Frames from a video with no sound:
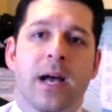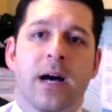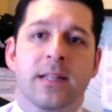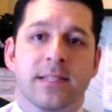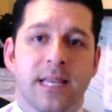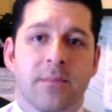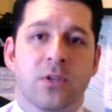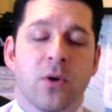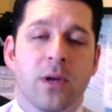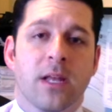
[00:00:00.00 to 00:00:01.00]
On the same
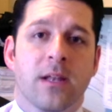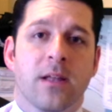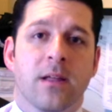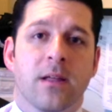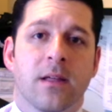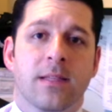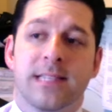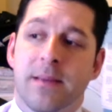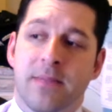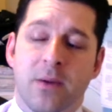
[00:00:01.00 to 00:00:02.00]
token,
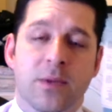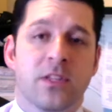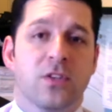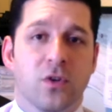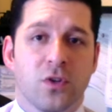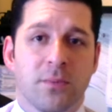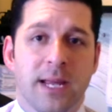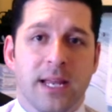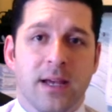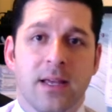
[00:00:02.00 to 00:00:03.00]
same thing with the social
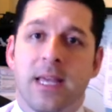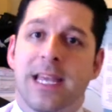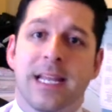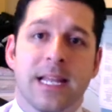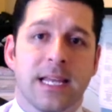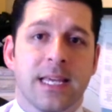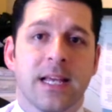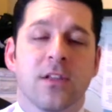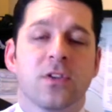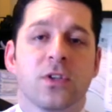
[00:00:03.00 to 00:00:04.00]
media. You need a
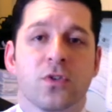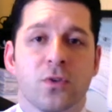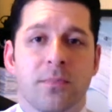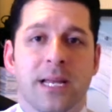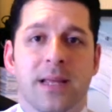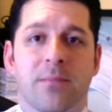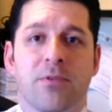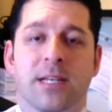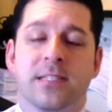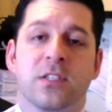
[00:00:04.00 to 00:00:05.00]
killer social media
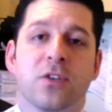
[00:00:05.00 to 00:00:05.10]
presence.